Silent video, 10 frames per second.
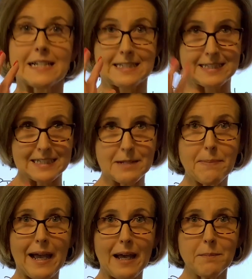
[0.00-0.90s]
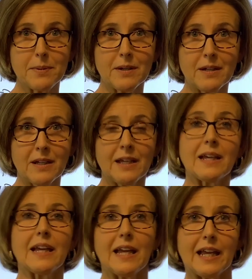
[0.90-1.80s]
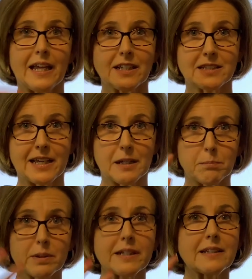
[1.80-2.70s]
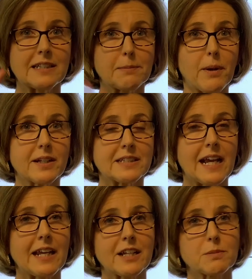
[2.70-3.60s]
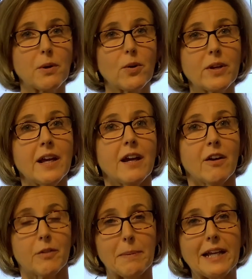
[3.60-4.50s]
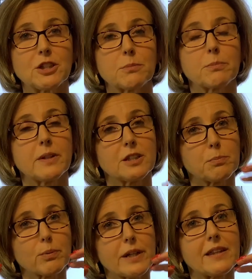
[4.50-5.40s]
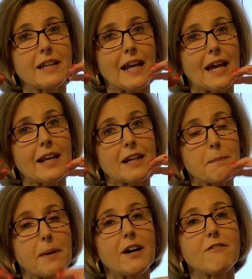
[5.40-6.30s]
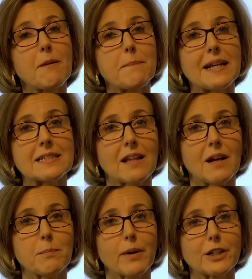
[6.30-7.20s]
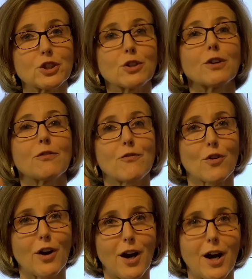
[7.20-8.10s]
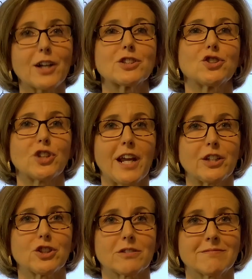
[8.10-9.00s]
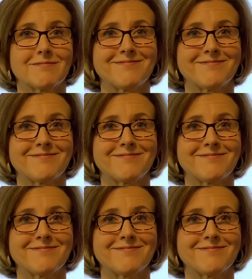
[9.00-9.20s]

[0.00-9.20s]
CPAP is a completely spontaneous mode the patient is breathing at an above baseline pressure for oxygenation.